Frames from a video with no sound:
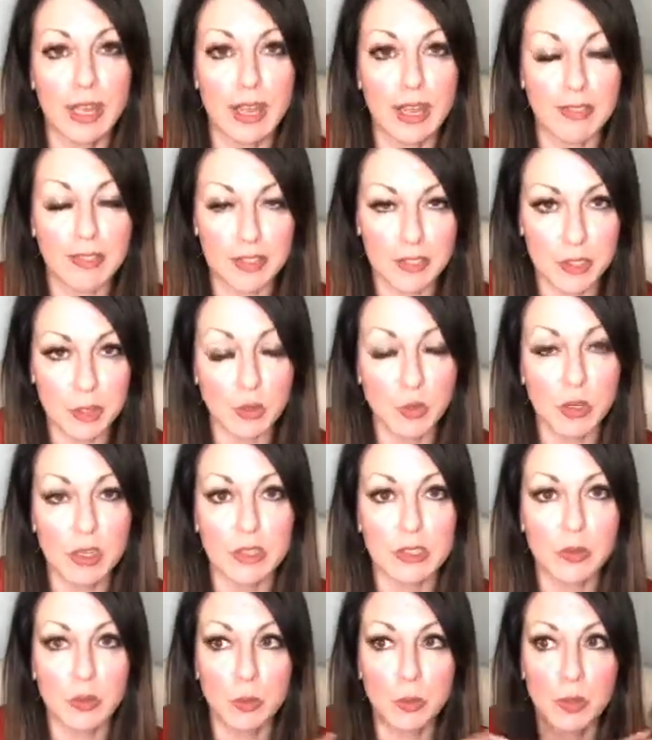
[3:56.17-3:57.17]
And the 2
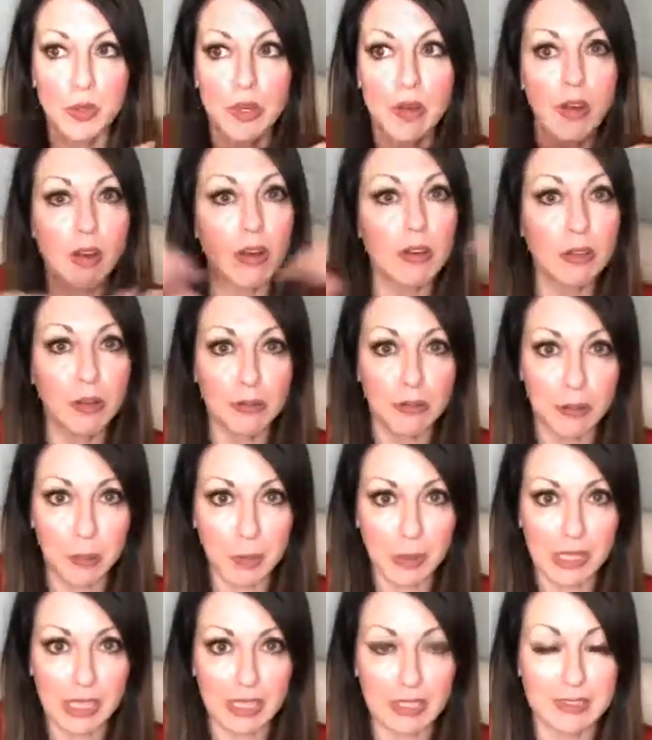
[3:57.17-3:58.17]
words were put all over the
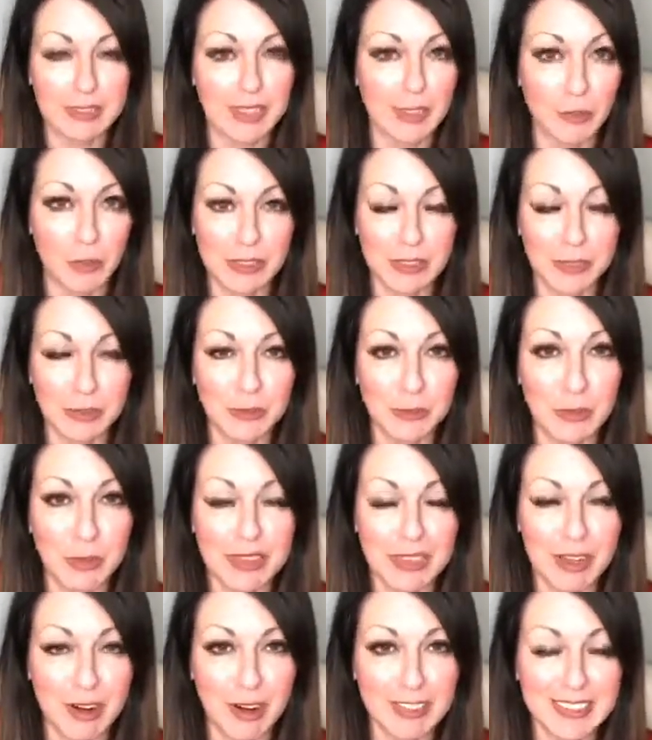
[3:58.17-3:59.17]
place, and we still know
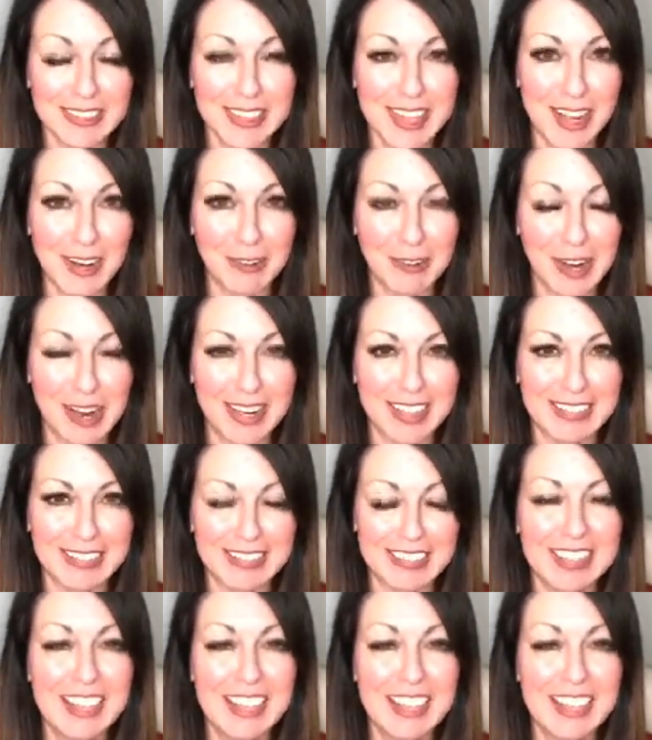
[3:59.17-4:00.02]
what they are today, right?